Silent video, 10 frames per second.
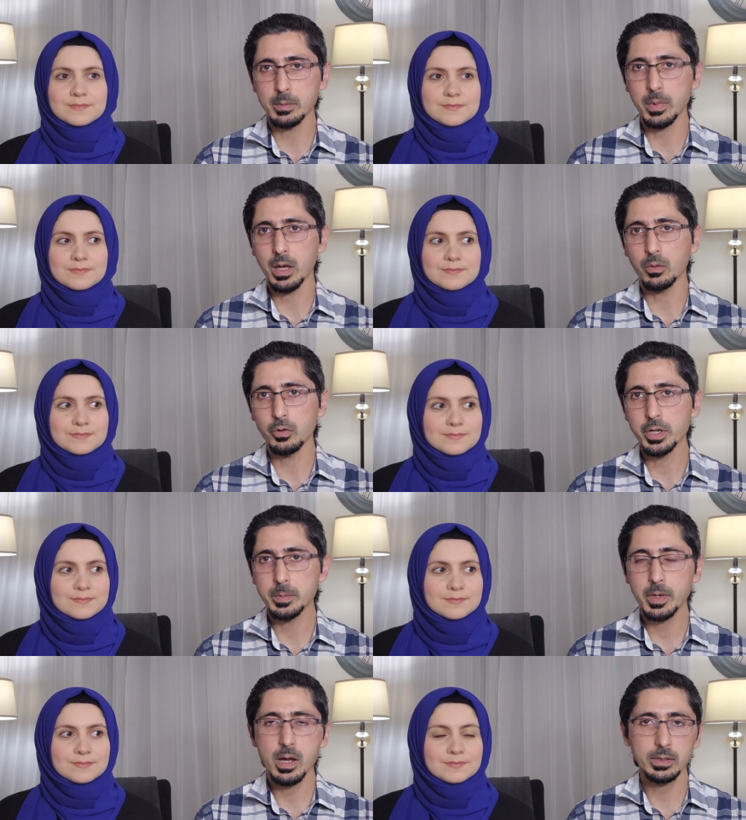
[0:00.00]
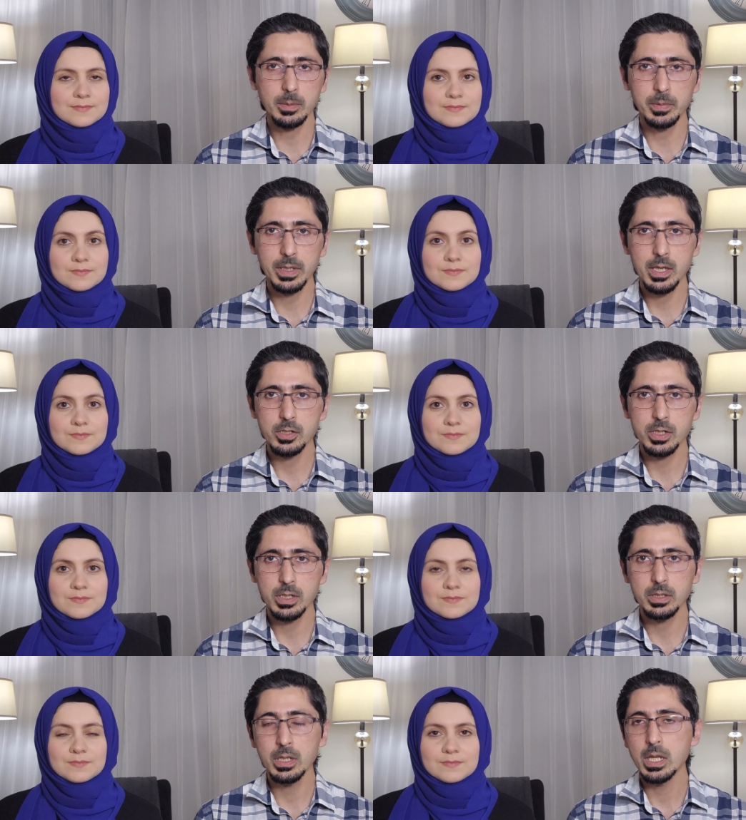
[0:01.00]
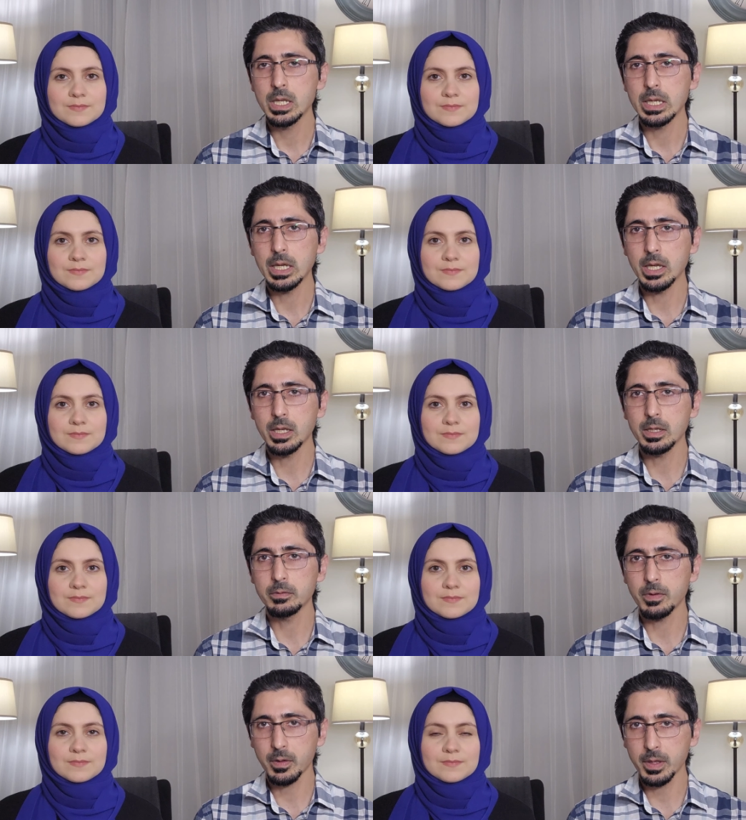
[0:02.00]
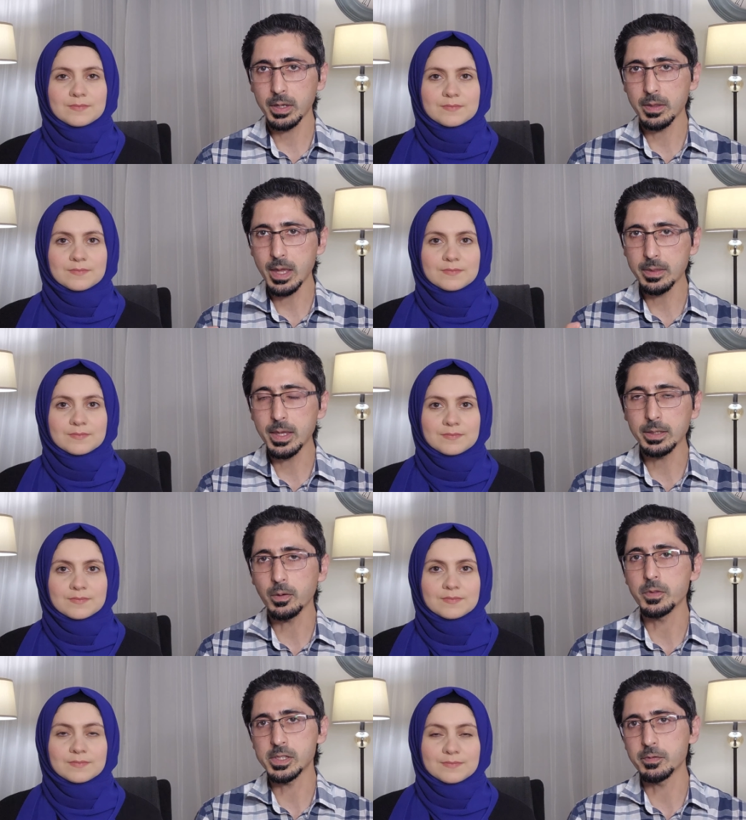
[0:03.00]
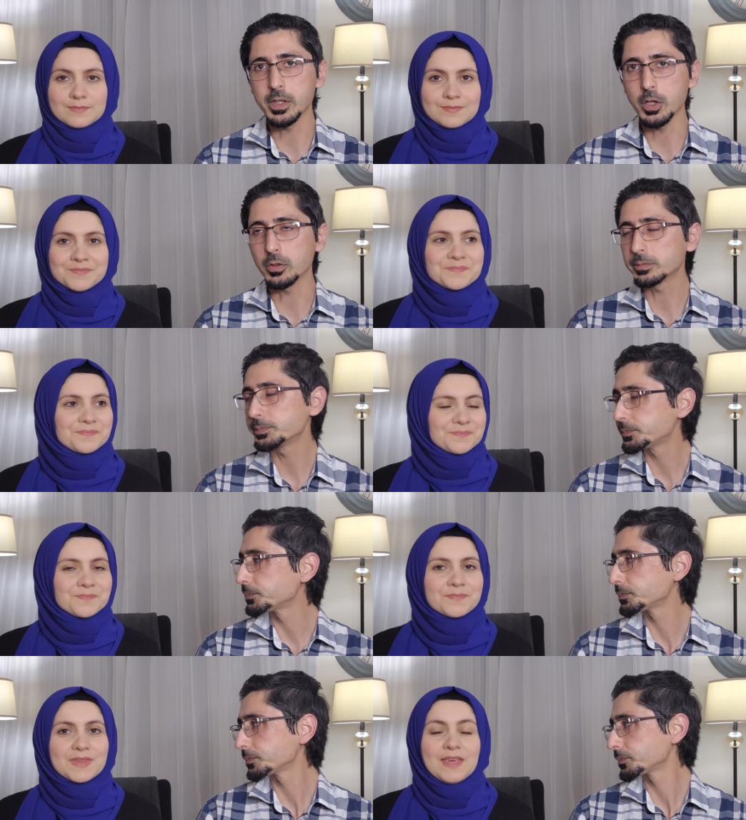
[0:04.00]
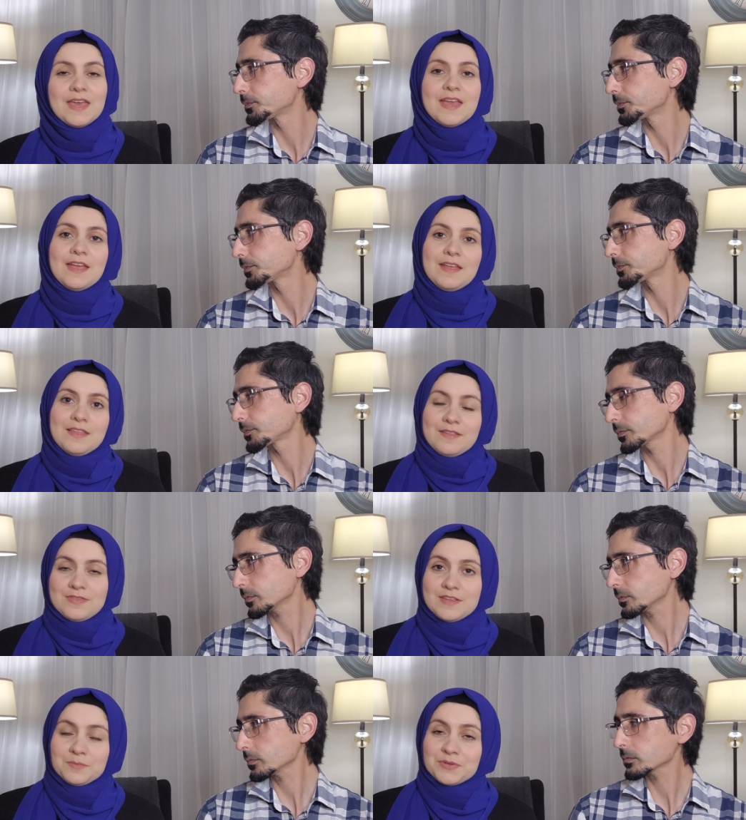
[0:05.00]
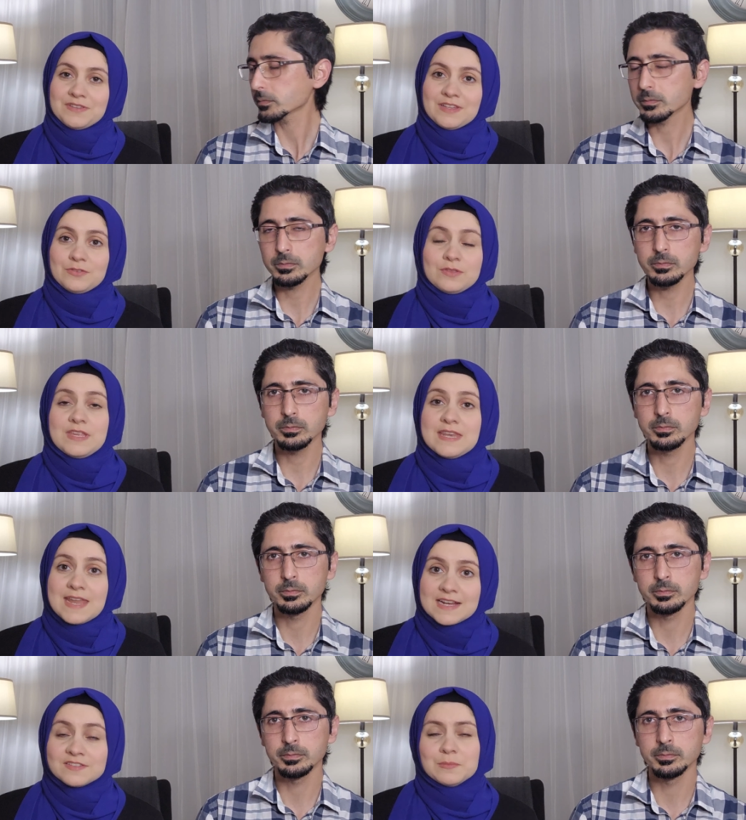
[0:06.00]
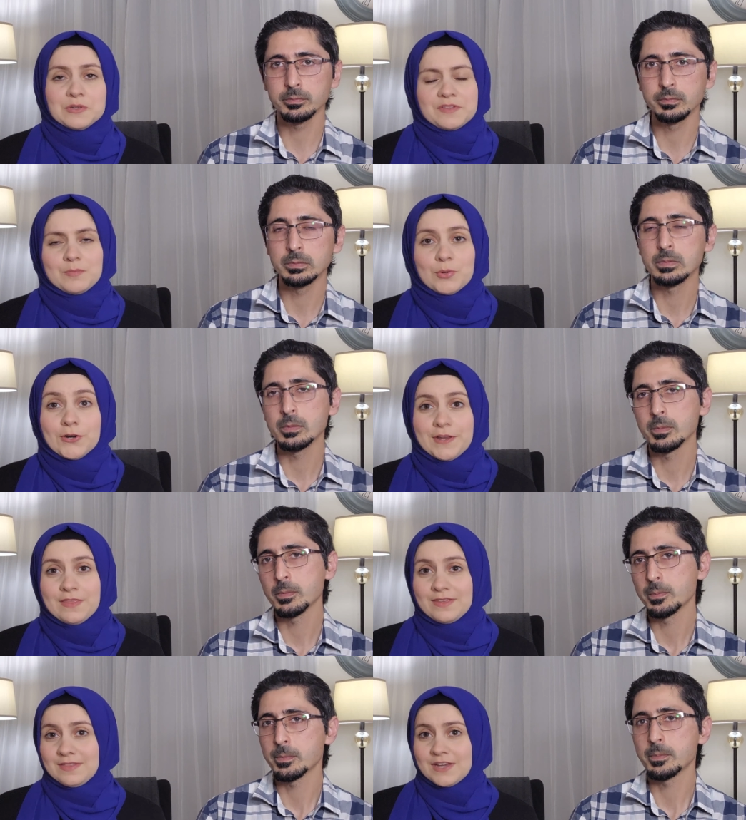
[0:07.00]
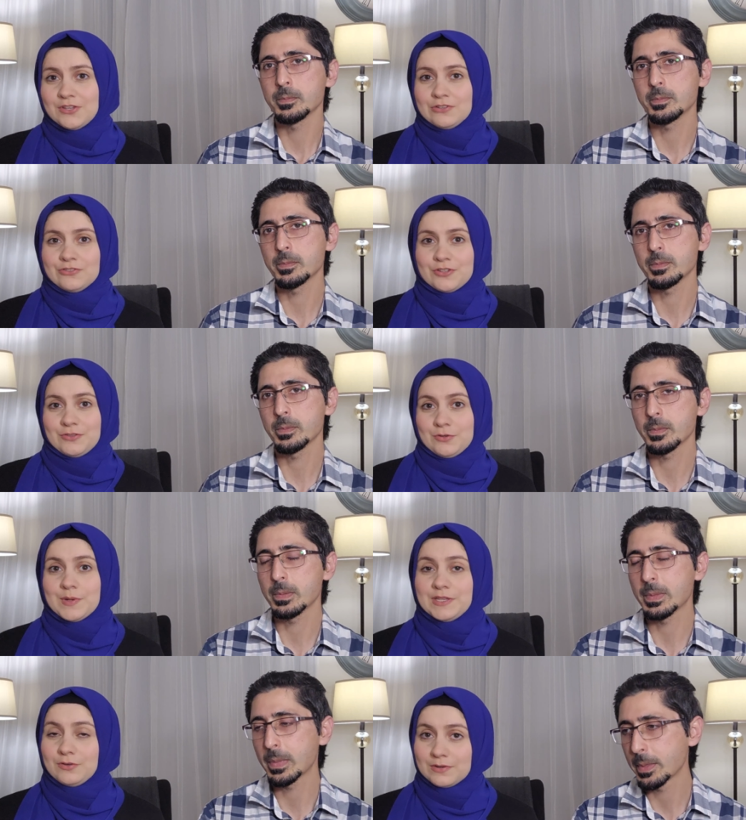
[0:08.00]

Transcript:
Speaker 1: about OHIP card application uh, further in, at the end of this video.
Speaker 2: This brings us to the next most important thing that you should do when you